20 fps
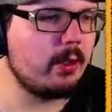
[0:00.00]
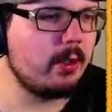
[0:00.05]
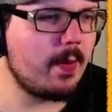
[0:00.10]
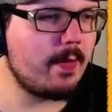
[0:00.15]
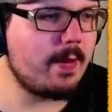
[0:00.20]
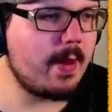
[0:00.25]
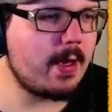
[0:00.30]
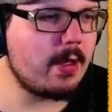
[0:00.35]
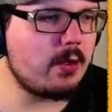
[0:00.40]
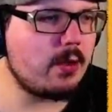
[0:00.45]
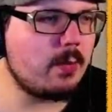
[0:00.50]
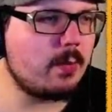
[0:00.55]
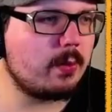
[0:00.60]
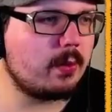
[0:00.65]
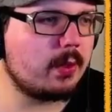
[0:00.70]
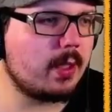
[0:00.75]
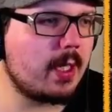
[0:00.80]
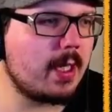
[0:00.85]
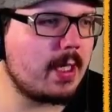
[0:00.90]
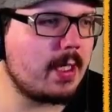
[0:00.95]
that you
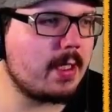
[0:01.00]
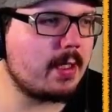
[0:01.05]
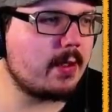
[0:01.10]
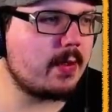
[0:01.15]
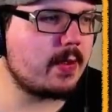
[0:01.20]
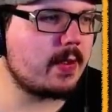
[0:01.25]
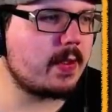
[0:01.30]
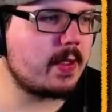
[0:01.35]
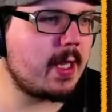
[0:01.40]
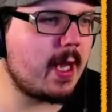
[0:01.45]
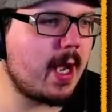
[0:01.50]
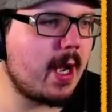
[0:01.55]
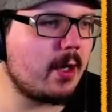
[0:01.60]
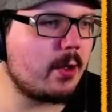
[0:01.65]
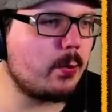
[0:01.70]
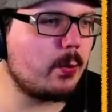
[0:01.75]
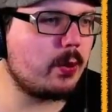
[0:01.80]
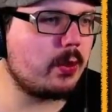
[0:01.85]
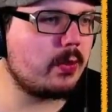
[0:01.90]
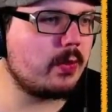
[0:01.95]
play Scout,
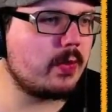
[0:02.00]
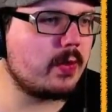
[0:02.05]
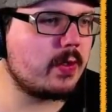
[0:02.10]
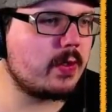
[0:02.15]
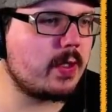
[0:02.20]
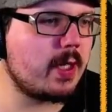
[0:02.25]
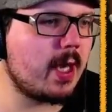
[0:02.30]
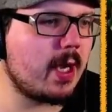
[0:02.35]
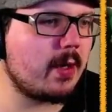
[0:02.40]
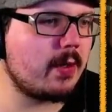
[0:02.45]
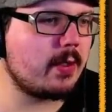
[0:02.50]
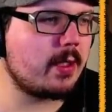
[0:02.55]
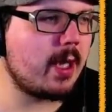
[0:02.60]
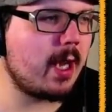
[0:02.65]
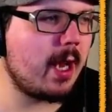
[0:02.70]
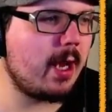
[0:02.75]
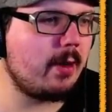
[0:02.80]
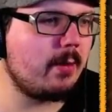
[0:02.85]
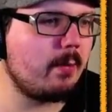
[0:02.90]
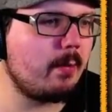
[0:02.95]
because Scout
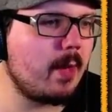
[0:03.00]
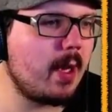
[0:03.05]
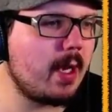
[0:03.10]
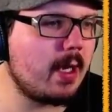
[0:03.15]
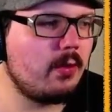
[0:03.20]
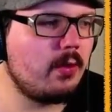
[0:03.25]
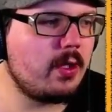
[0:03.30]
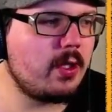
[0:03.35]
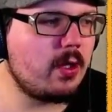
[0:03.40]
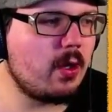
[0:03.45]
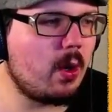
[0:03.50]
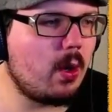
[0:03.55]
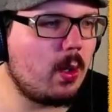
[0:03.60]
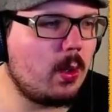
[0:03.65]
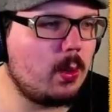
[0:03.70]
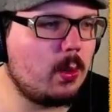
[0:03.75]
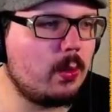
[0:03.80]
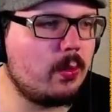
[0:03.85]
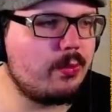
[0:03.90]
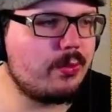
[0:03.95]
can make the
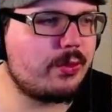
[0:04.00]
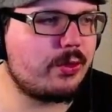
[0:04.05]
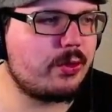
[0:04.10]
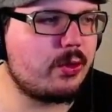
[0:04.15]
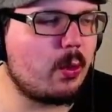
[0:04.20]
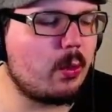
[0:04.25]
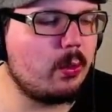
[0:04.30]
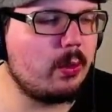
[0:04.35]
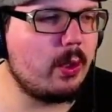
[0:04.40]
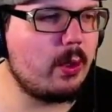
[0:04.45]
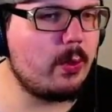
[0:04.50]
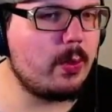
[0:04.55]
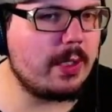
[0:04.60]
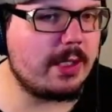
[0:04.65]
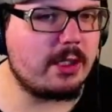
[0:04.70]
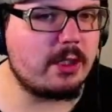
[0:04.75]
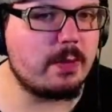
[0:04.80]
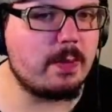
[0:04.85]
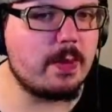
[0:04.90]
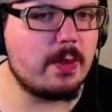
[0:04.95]
whole solo
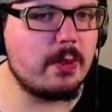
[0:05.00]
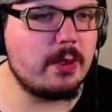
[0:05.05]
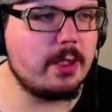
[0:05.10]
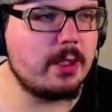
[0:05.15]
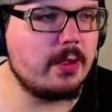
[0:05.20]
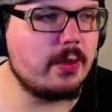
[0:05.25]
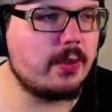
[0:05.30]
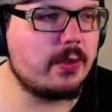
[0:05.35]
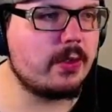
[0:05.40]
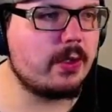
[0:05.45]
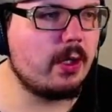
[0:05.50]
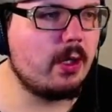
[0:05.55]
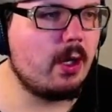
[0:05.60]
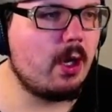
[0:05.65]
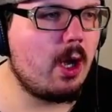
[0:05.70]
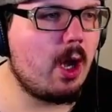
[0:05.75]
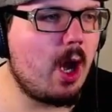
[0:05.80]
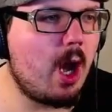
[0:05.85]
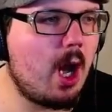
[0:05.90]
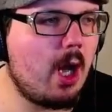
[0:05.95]
experience
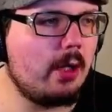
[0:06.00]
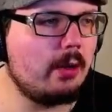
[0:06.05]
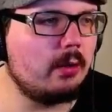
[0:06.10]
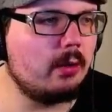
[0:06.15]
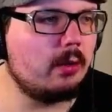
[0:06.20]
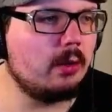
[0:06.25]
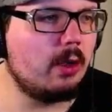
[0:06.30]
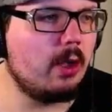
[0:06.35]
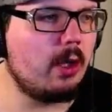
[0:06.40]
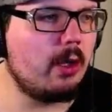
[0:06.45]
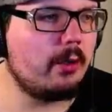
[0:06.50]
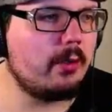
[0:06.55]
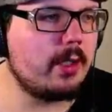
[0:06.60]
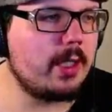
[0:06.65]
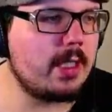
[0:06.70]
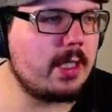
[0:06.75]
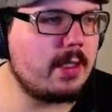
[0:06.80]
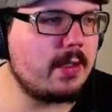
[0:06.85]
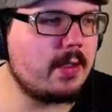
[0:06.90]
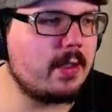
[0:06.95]
a lot
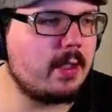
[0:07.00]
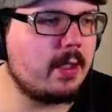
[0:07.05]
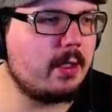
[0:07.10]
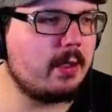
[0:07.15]
easier